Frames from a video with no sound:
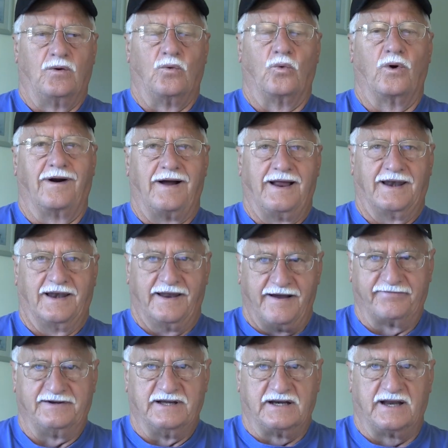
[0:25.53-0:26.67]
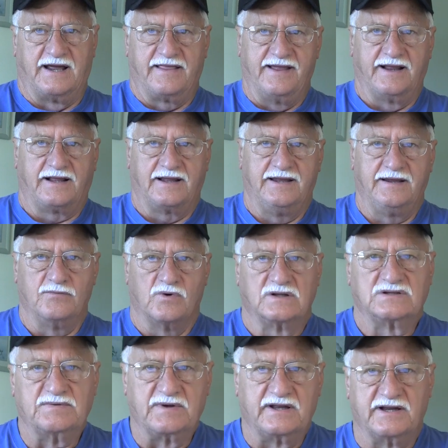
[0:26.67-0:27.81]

where I left it. I think he wants me